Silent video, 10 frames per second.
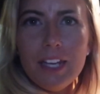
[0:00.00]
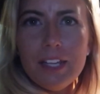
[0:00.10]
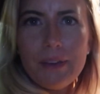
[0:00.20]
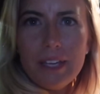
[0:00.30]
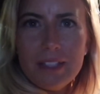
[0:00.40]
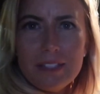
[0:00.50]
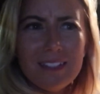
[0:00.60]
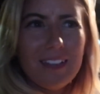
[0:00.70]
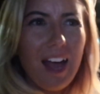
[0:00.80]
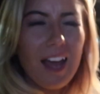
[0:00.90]
Anyways,
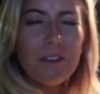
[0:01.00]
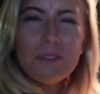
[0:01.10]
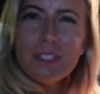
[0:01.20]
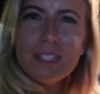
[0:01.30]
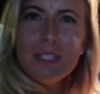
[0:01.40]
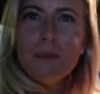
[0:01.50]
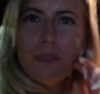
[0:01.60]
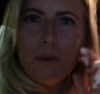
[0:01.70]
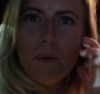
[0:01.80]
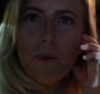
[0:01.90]
I don't really see what
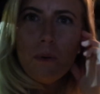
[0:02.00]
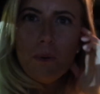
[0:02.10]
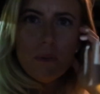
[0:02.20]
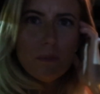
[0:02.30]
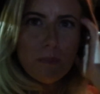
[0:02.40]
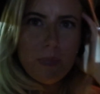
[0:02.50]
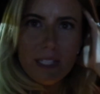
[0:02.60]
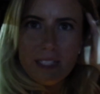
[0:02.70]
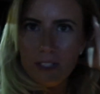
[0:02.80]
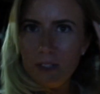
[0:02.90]
the whole
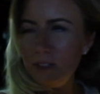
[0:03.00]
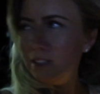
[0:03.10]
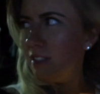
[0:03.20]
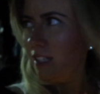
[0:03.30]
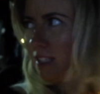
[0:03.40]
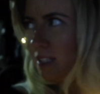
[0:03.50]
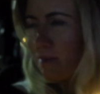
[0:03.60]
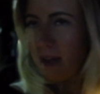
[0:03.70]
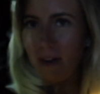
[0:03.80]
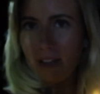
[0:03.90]
big deal is
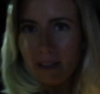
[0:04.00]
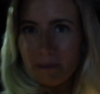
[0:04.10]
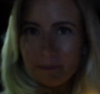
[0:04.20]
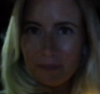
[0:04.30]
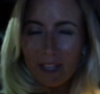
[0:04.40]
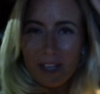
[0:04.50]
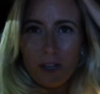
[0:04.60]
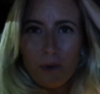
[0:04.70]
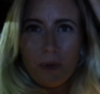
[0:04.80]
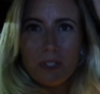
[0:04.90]
about it. And
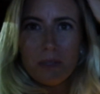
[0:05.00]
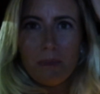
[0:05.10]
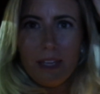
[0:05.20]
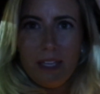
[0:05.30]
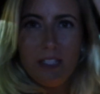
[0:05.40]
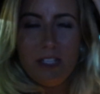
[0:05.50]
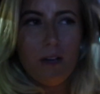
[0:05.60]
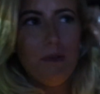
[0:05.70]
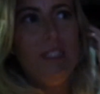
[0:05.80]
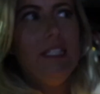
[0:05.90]
no wonder my kids
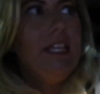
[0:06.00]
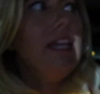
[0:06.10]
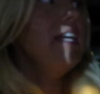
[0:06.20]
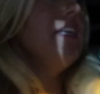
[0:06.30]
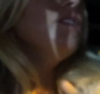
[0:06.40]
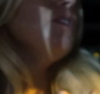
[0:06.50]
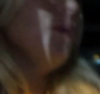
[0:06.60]
aren't really like into